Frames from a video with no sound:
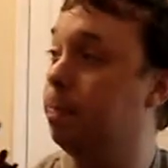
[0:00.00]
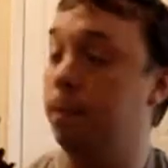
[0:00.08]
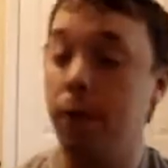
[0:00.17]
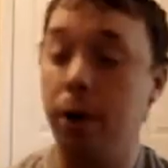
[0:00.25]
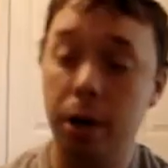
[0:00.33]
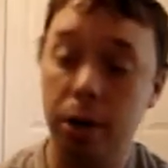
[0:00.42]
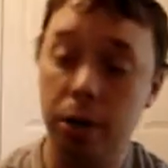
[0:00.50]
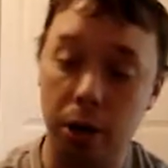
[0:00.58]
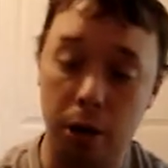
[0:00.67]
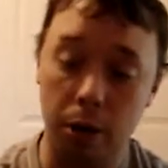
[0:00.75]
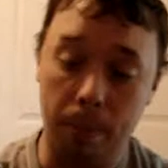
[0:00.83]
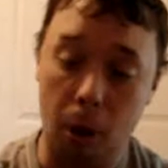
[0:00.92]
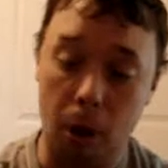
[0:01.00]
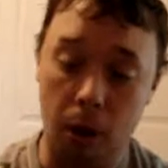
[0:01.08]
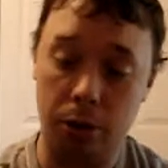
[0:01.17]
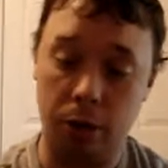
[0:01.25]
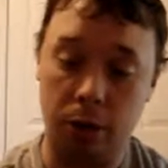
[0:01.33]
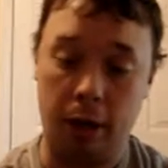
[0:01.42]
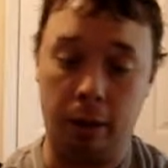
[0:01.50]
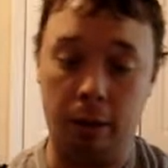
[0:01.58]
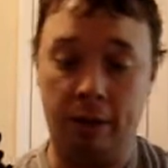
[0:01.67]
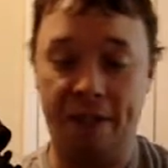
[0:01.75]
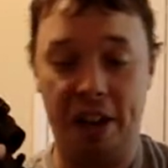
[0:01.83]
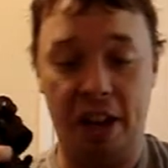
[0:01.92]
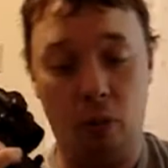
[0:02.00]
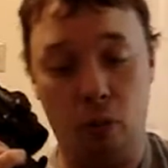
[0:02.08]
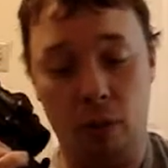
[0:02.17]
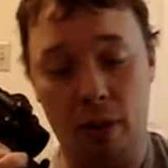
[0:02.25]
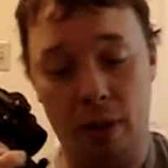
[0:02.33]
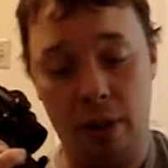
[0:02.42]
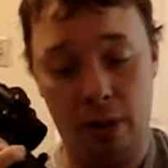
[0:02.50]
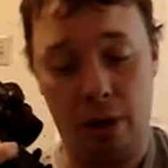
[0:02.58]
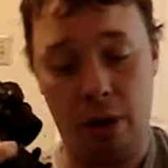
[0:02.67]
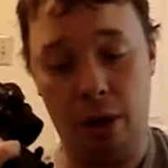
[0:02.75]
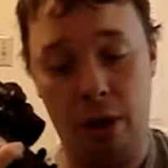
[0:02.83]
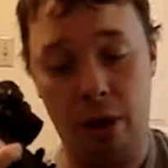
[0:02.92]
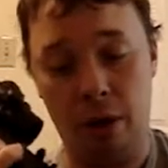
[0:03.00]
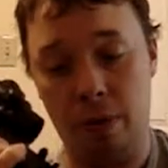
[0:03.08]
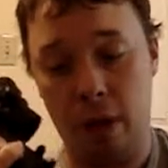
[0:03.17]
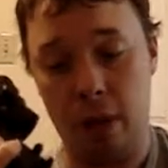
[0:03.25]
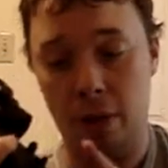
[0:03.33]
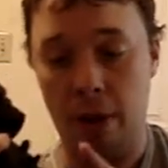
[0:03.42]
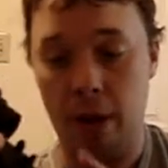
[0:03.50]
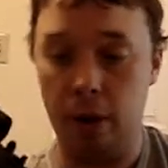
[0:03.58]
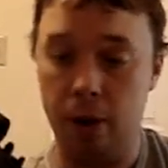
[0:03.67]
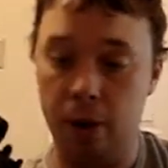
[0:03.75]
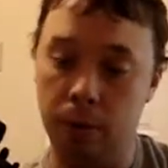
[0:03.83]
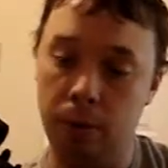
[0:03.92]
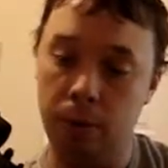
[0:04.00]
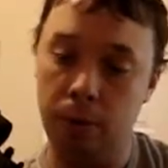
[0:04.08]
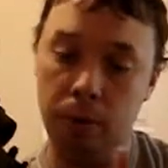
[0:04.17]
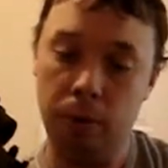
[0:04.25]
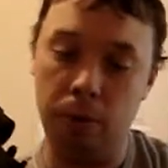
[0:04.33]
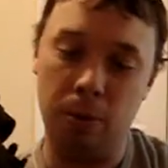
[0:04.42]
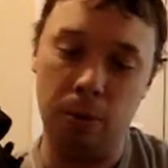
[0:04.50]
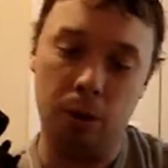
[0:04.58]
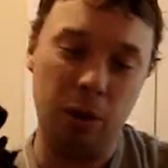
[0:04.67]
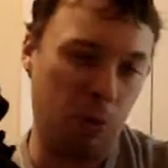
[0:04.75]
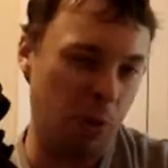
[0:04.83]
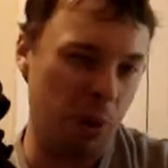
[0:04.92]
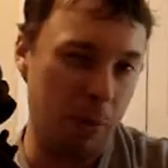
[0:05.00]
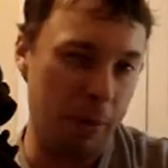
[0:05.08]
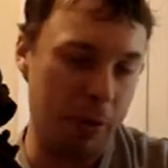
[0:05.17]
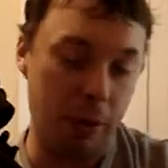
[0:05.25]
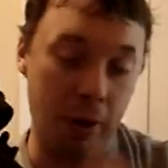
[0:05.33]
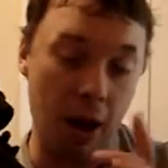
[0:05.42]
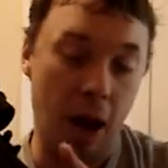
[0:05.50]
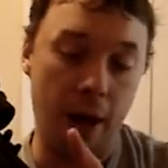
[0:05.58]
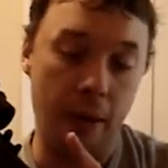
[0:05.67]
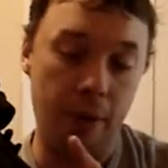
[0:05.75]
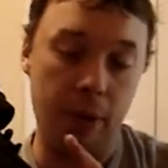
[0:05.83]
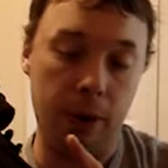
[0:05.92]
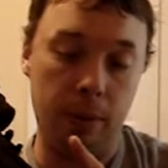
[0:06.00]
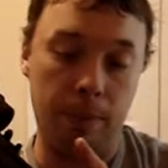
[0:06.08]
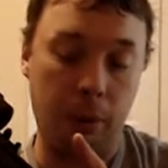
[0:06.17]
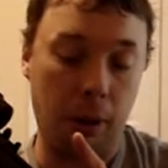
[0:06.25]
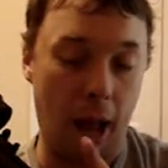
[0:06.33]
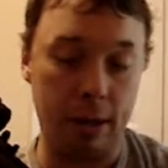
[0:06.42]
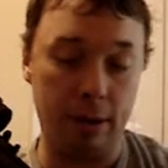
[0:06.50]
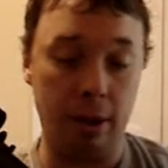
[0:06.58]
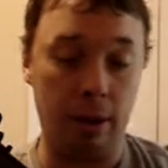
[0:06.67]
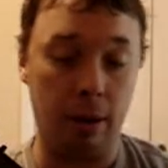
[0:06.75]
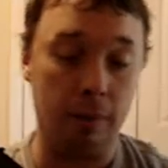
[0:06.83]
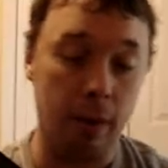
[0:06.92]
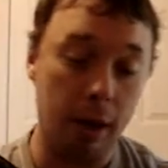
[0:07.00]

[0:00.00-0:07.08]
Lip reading: Various other parts like the fake rivets here that look real but they're not. They're plastic.